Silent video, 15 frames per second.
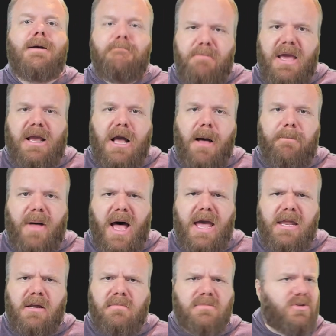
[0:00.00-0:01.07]
pick up
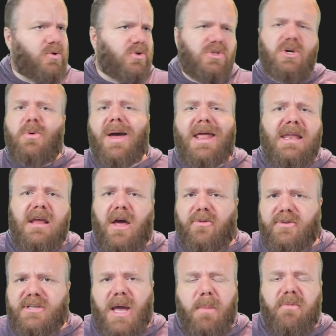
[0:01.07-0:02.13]
items or do any other type